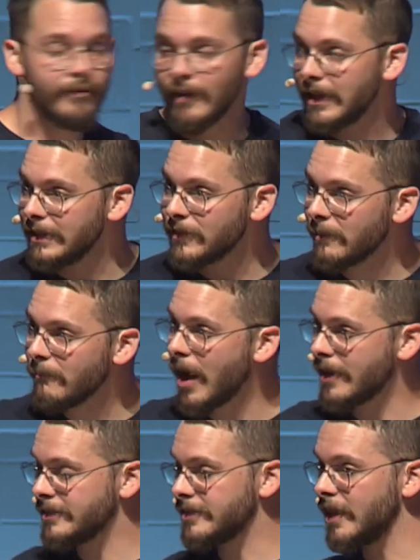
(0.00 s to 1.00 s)
If I lived in a
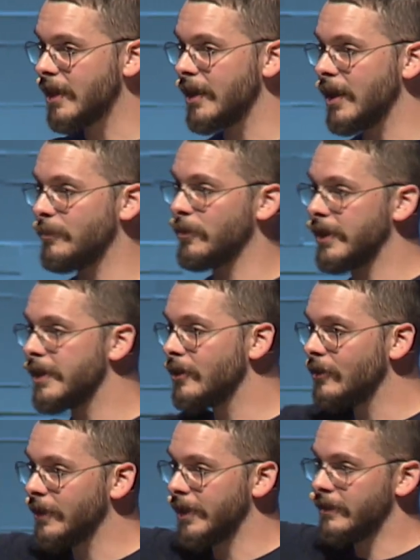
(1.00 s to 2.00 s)
monastery up on a
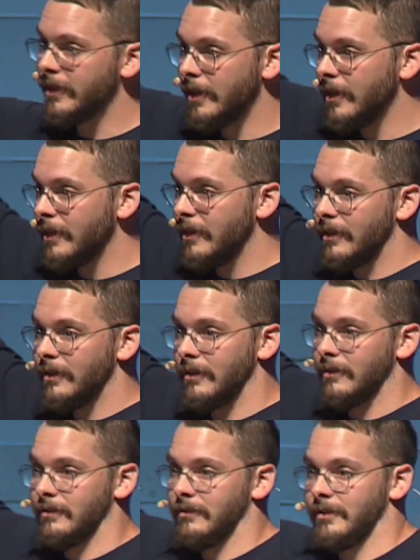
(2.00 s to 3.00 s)
hill in
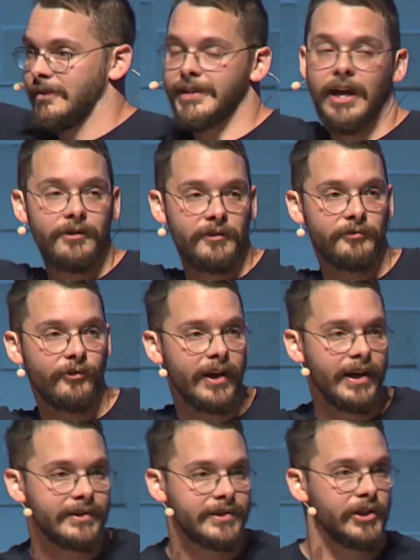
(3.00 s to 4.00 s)
south of
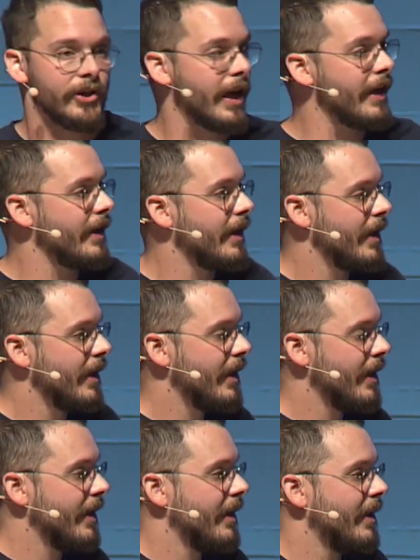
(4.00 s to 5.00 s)
France, you know,
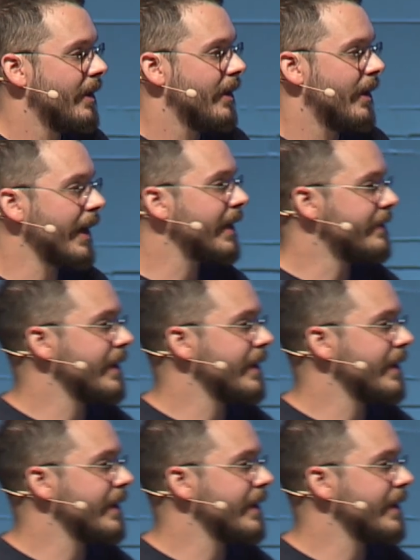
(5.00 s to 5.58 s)
I could